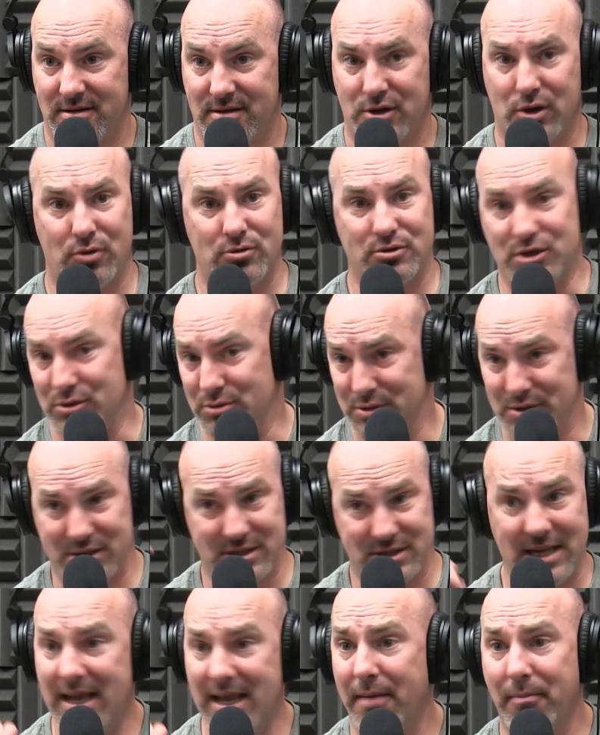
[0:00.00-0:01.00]
Don't you
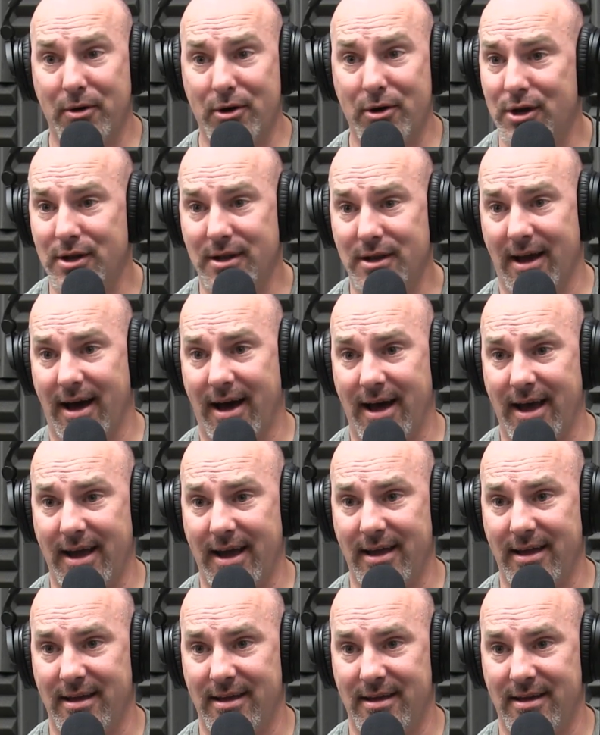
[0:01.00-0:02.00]
see I'm a good
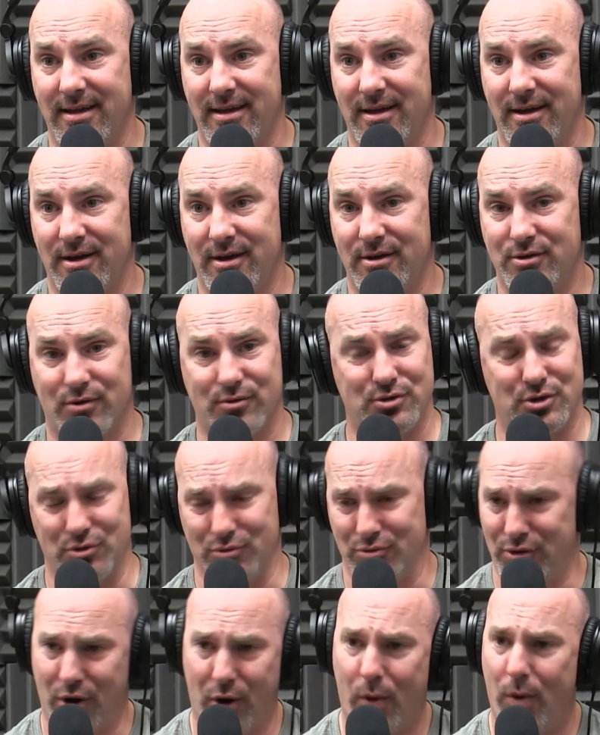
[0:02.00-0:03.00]
guy? Don't you
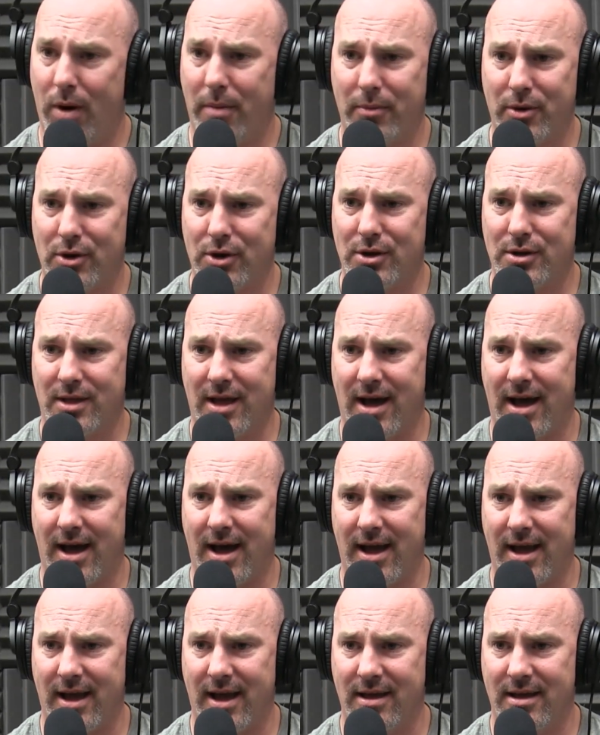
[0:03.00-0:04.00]
know I'm a good
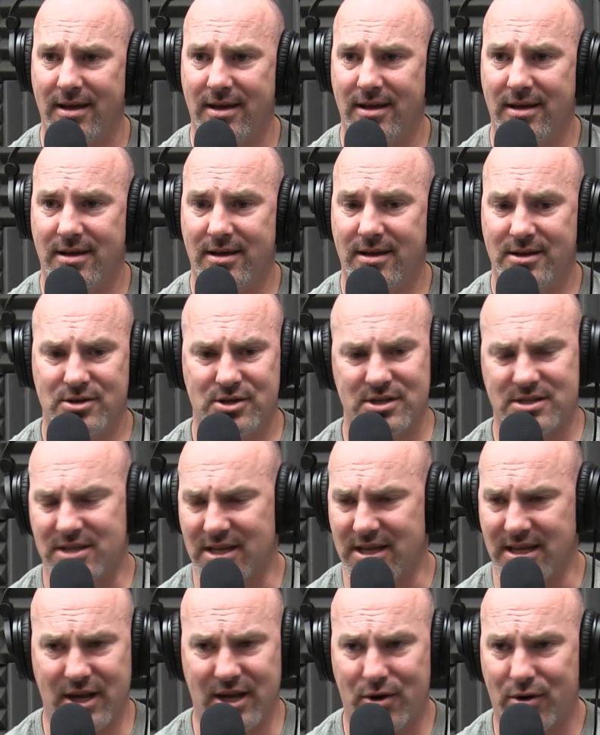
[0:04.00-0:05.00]
guy? Just
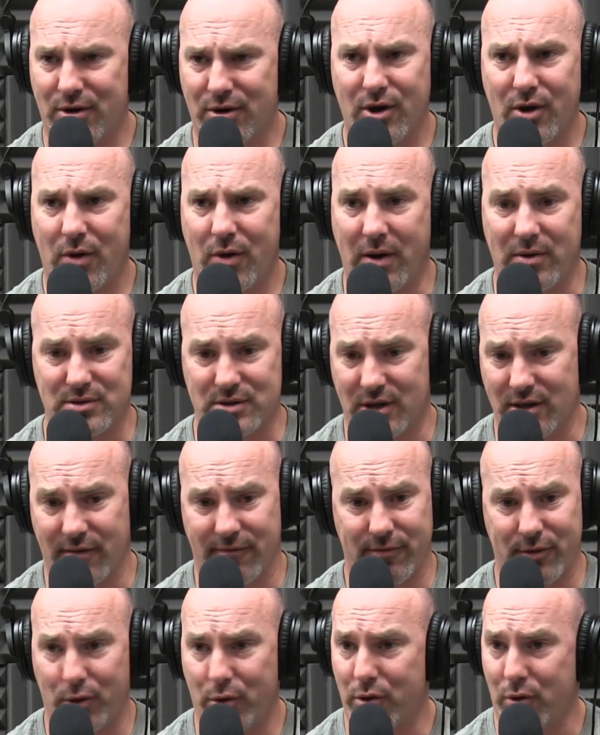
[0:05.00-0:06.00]
a year ago, I was on the
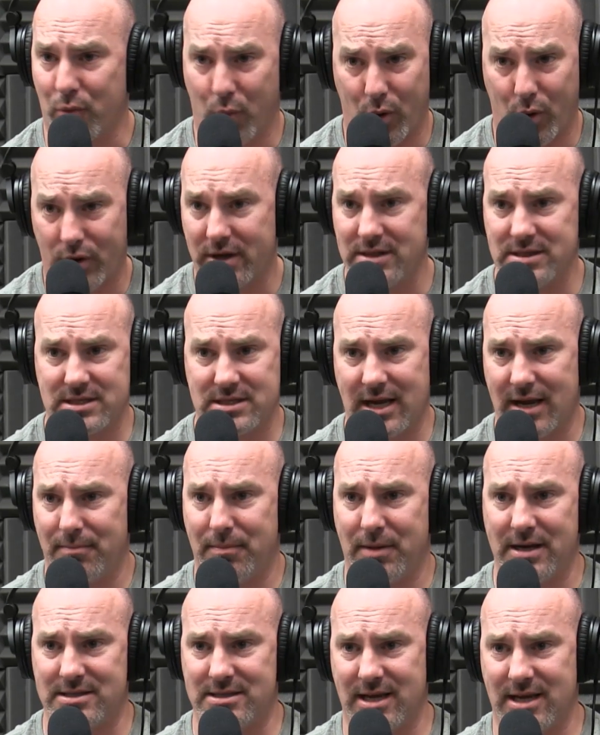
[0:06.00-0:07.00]
floor working side
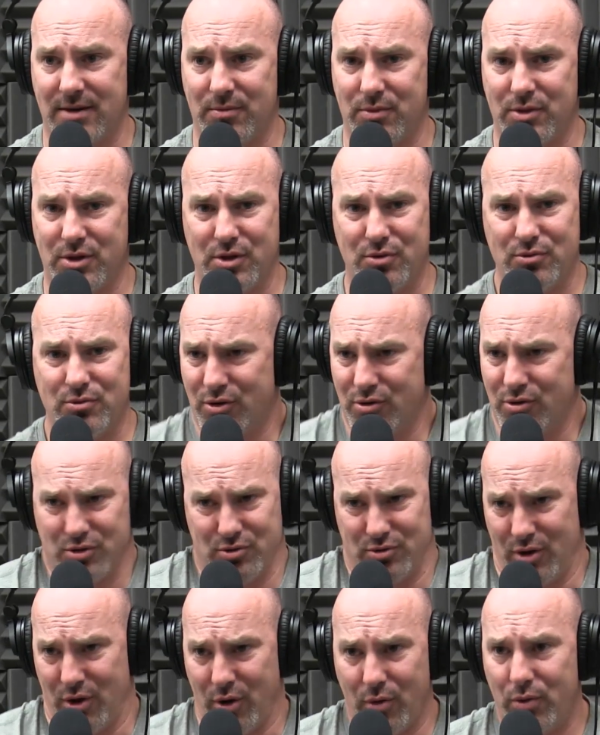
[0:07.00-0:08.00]
by side with you. Don't you
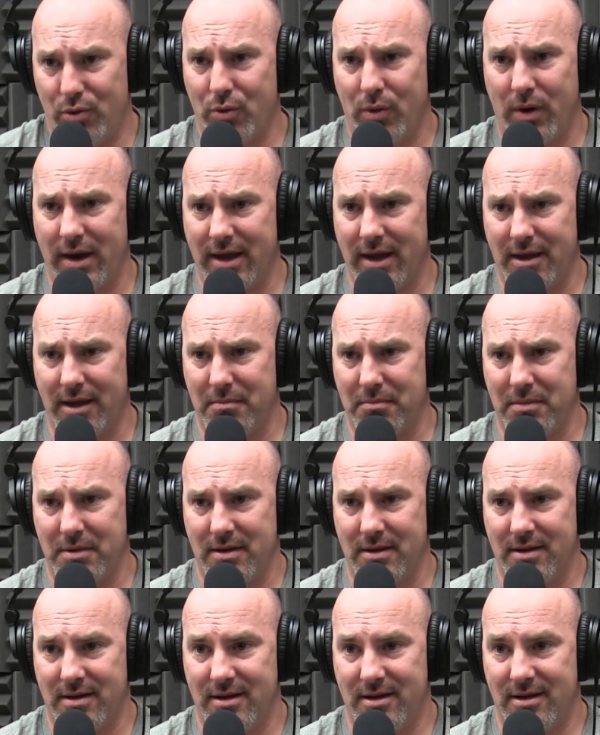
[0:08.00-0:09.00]
know who I
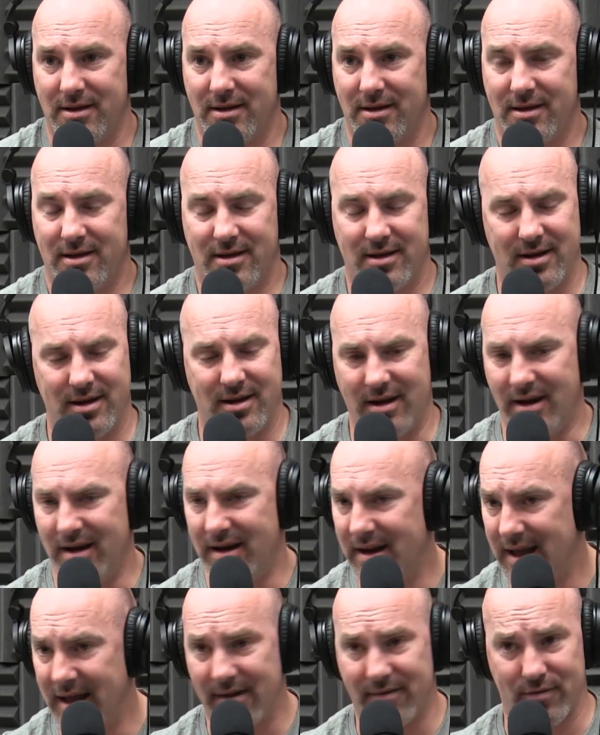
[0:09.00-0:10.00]
am?
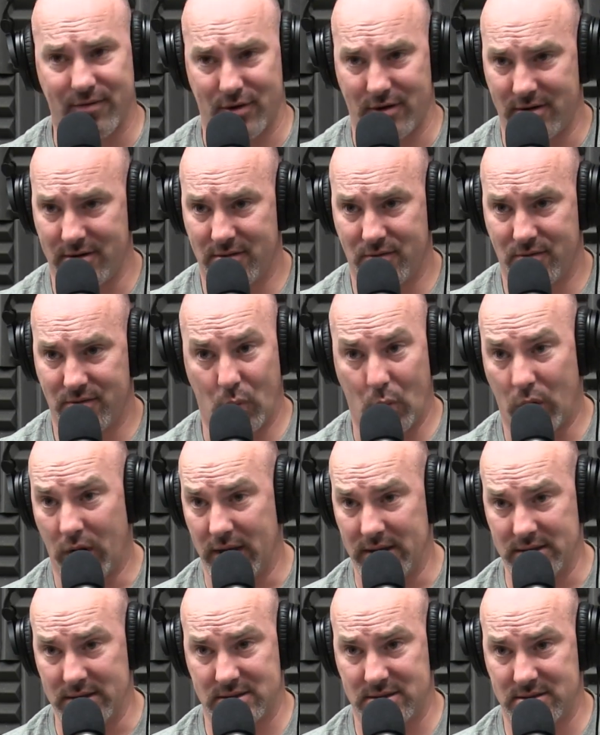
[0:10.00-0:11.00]
Mm-hmm. Never
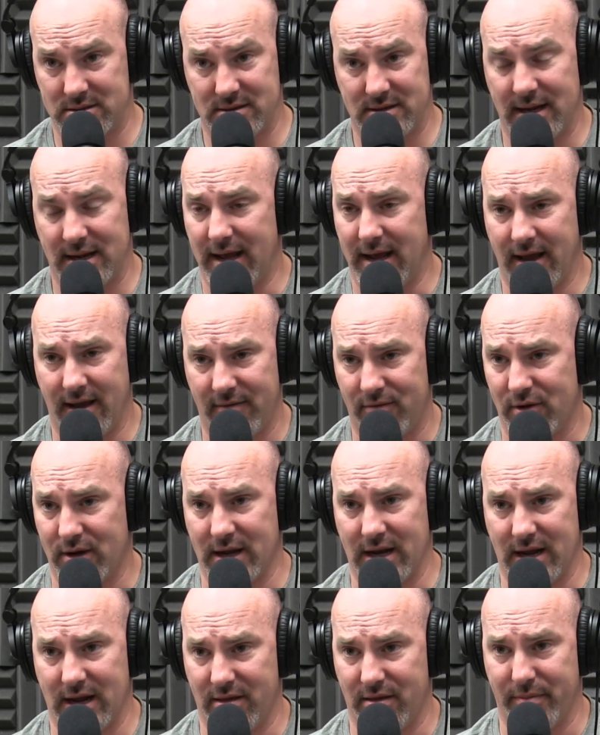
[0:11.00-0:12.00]
once did I ever
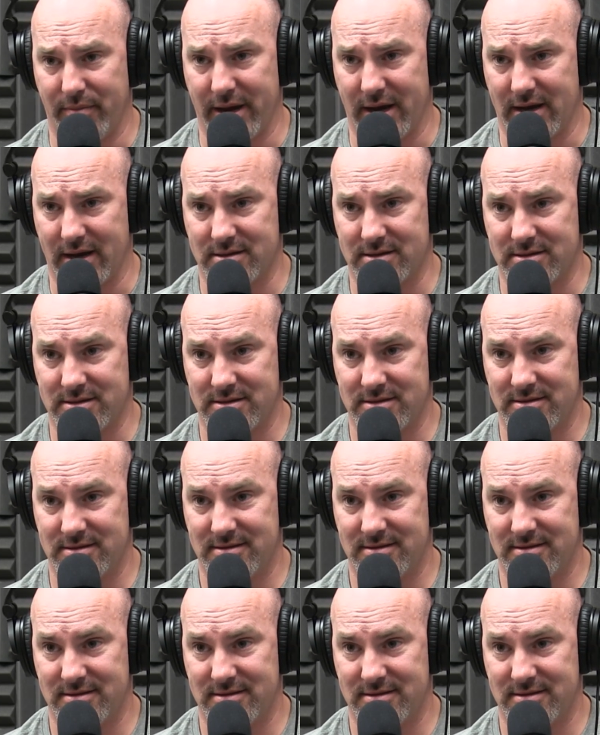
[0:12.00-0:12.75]
get out of the box.